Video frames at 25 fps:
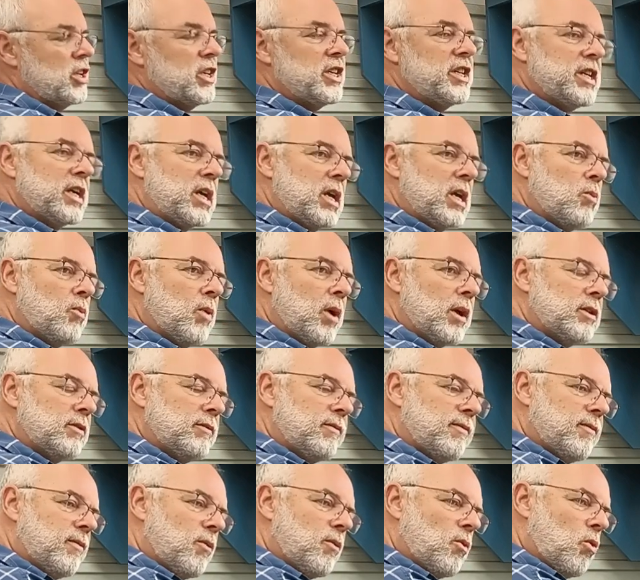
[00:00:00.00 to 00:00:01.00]

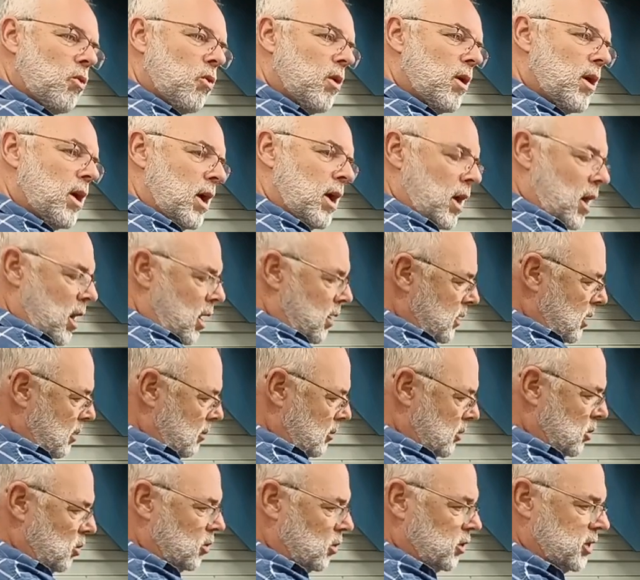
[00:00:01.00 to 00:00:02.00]
D14. There was
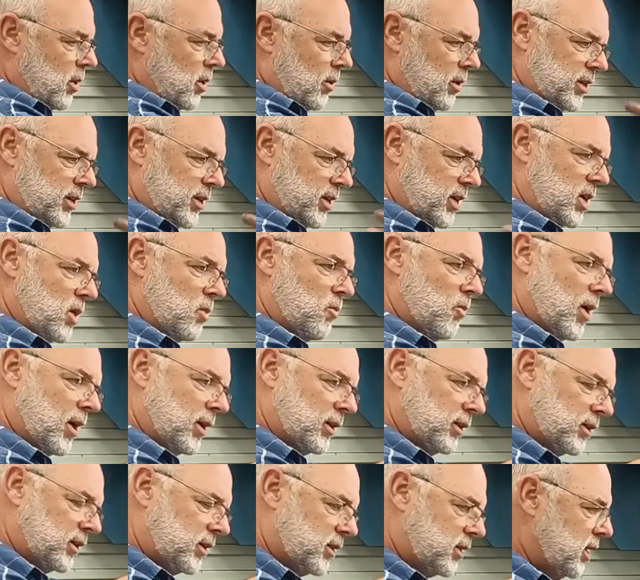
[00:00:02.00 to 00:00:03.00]
also a
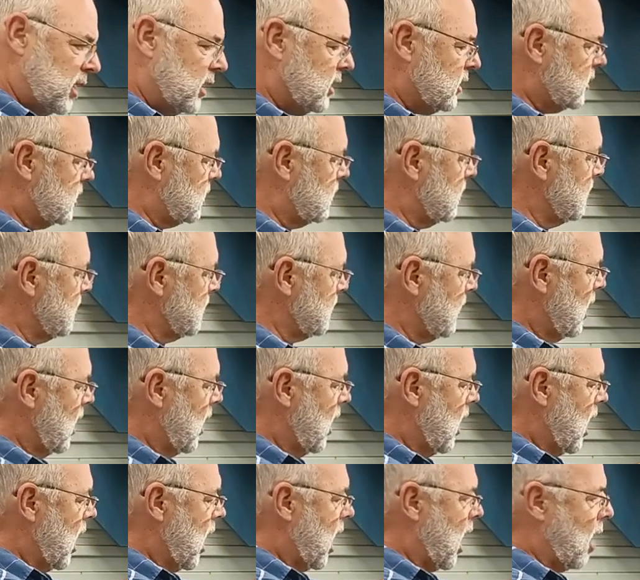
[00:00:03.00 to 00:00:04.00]
D16,
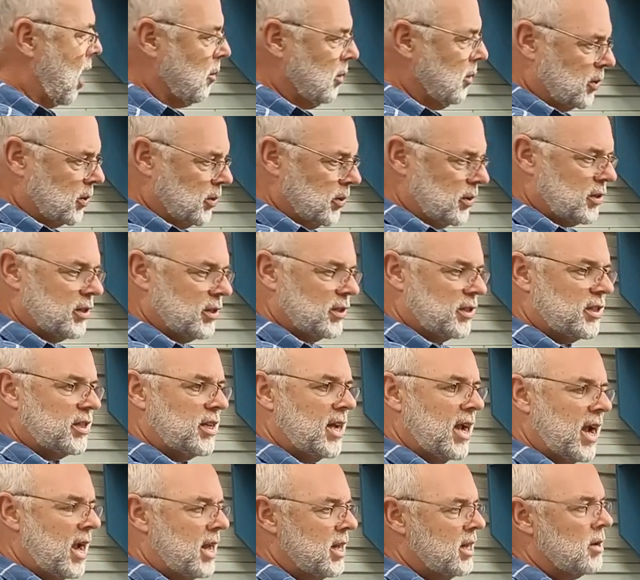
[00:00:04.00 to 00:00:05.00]
which was the
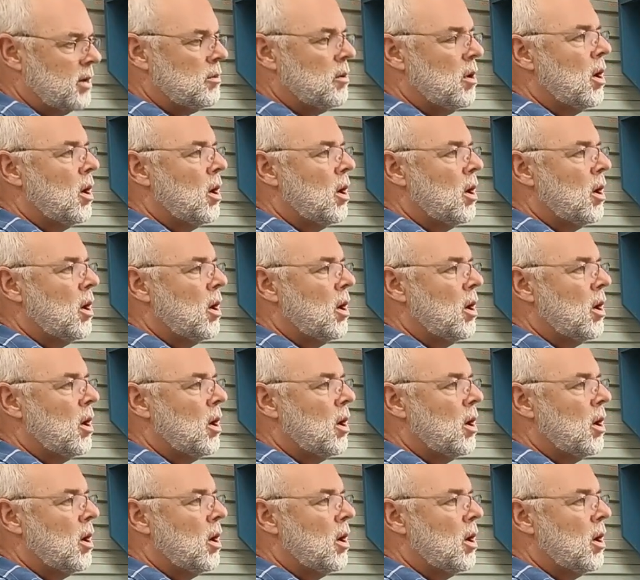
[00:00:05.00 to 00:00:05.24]
standard,